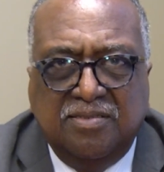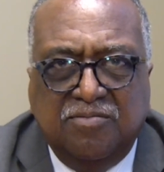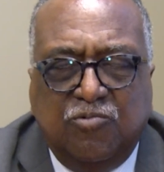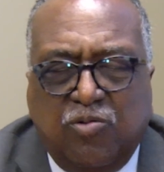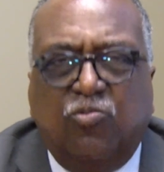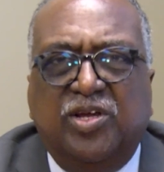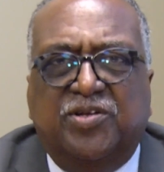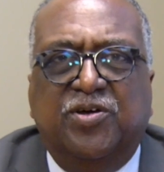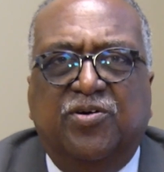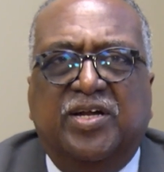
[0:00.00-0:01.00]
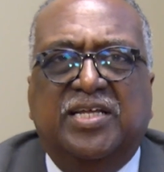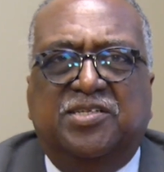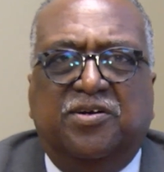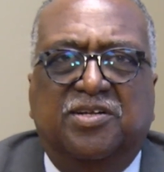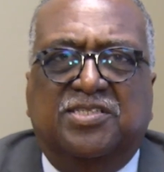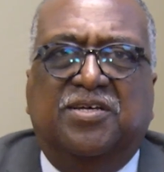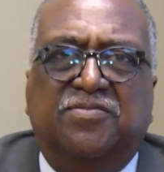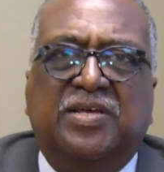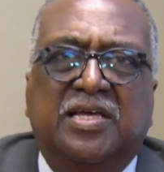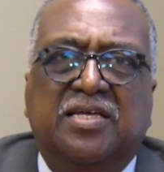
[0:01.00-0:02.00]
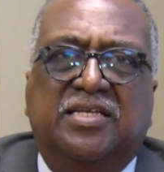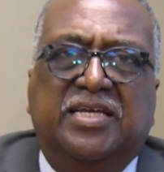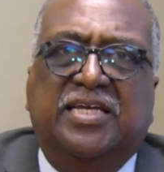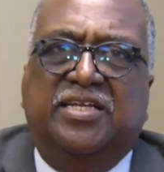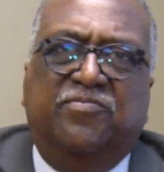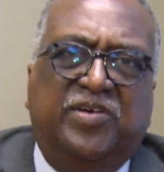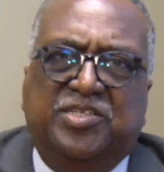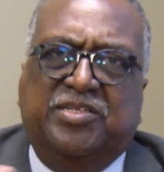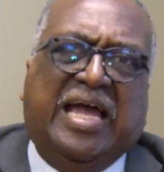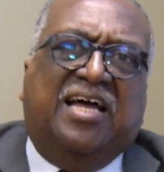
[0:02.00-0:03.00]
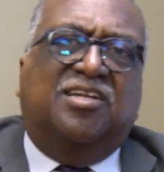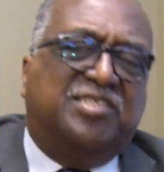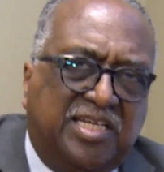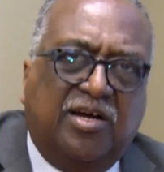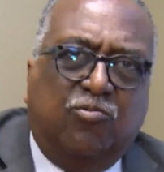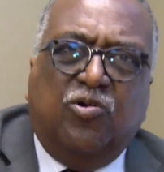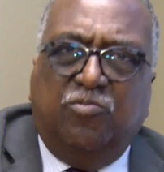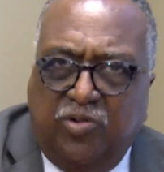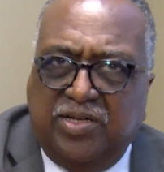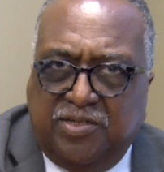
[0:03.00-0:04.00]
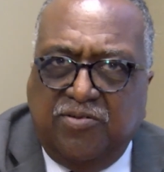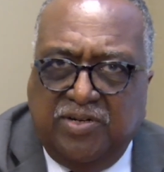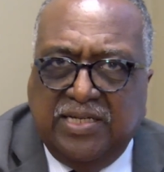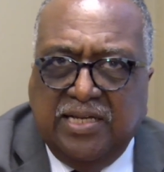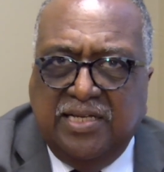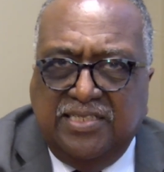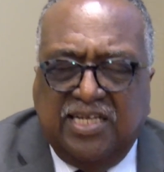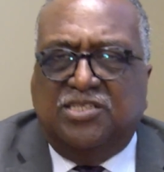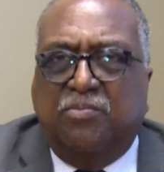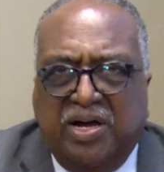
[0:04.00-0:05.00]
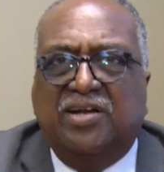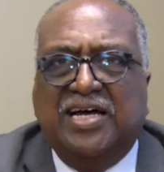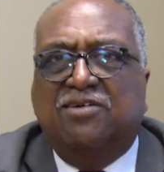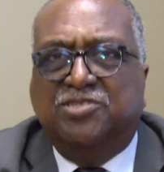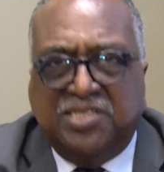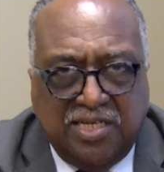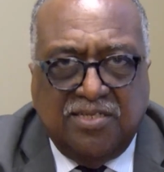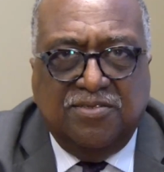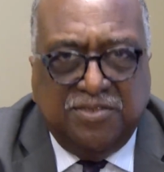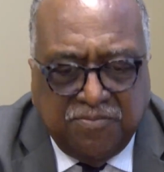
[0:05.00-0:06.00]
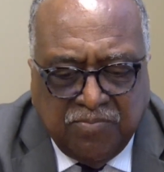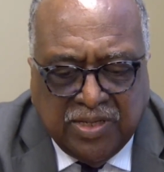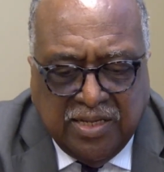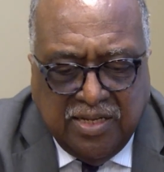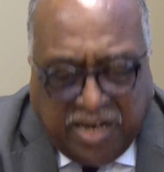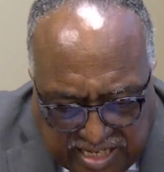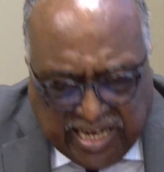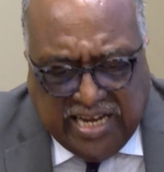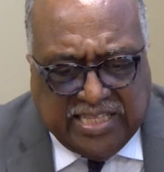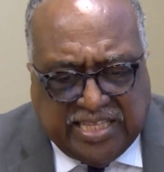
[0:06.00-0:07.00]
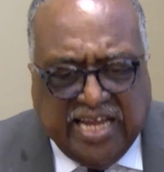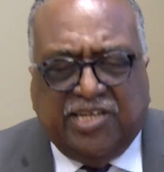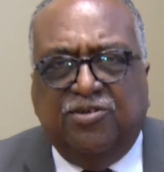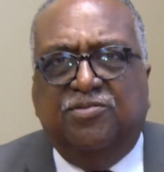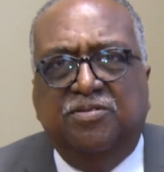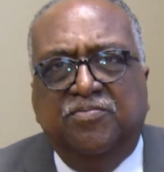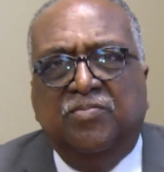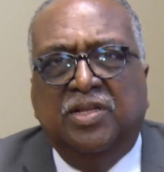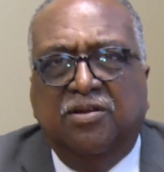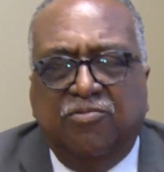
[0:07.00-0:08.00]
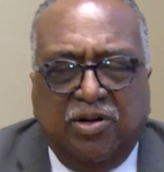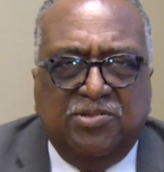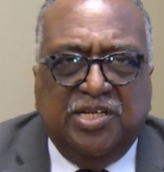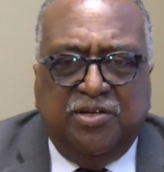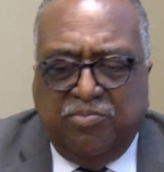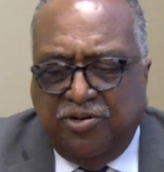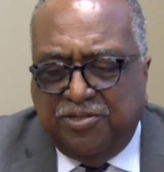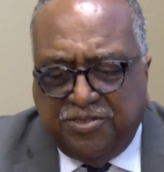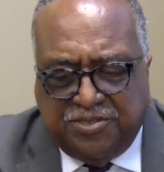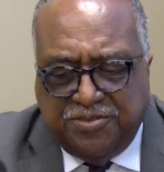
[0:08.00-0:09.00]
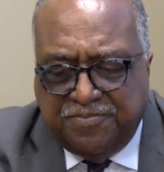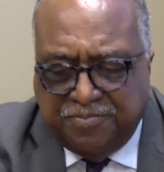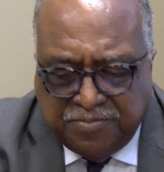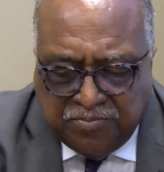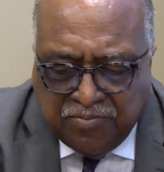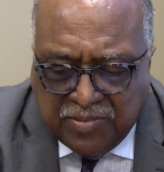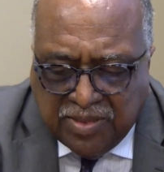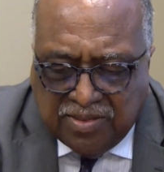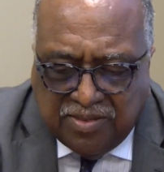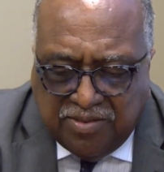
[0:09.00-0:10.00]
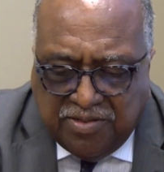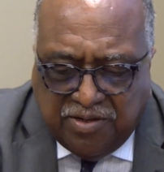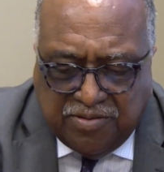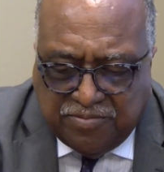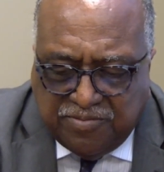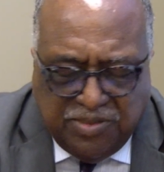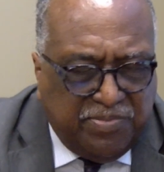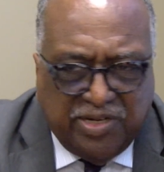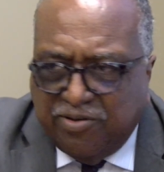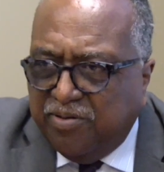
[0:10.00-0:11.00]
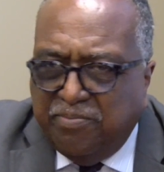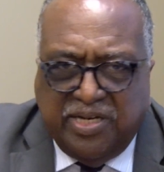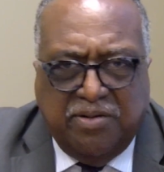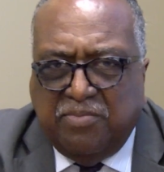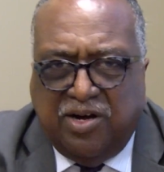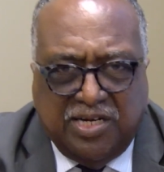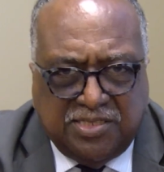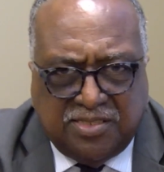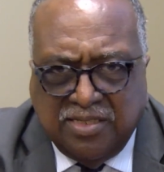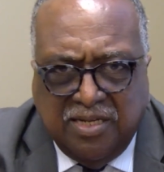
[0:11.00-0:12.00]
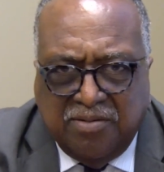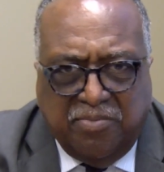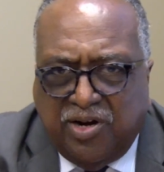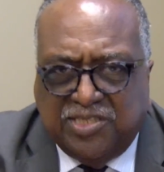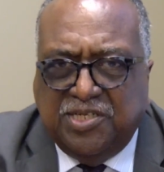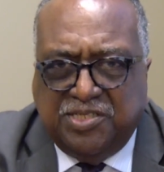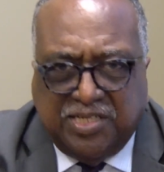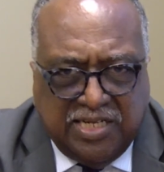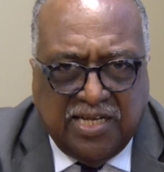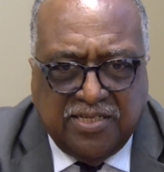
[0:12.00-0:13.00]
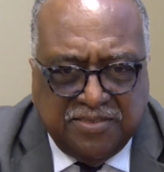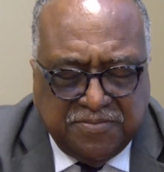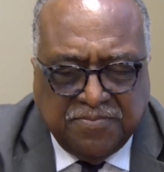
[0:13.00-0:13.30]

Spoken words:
what we're doing in terms of the individuality of what we're doing, just about ourselves. Again, thank you, Representative Brooks. You know, we've been on a many marches together.